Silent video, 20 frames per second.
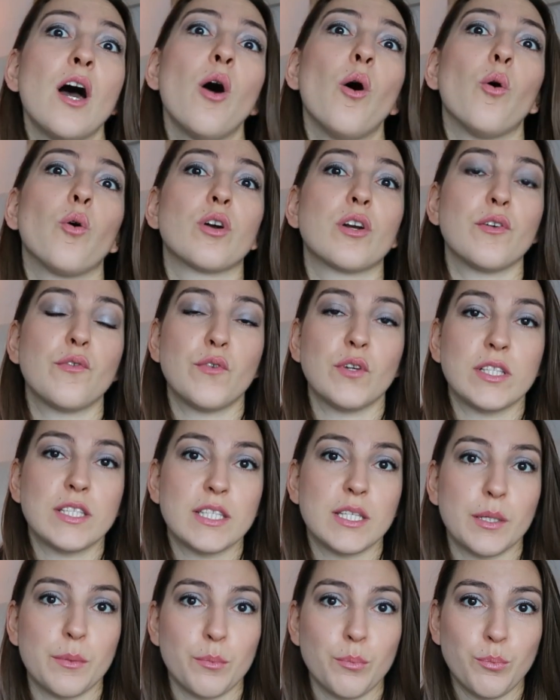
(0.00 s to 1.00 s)
or if
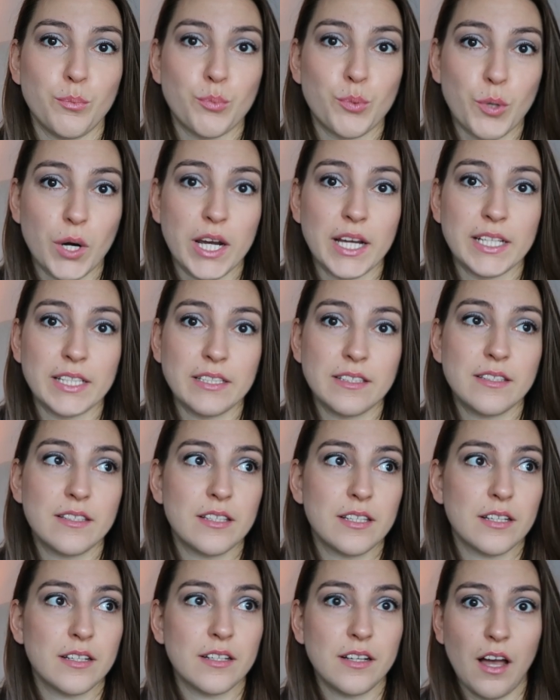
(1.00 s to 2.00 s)
it's a bright
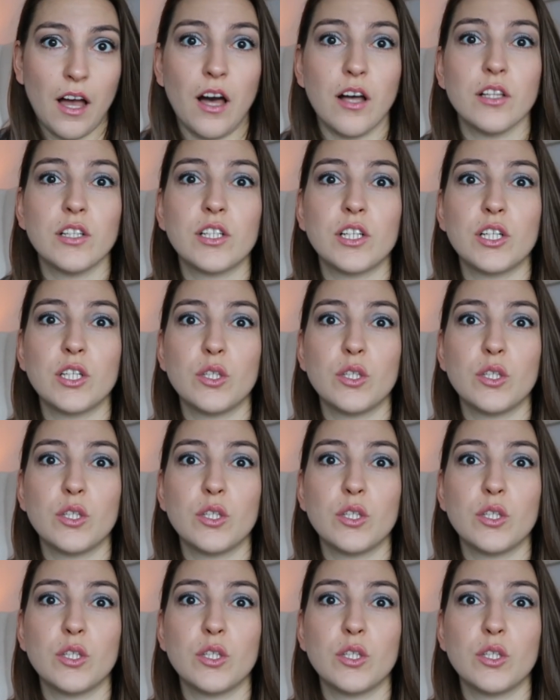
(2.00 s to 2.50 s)
color,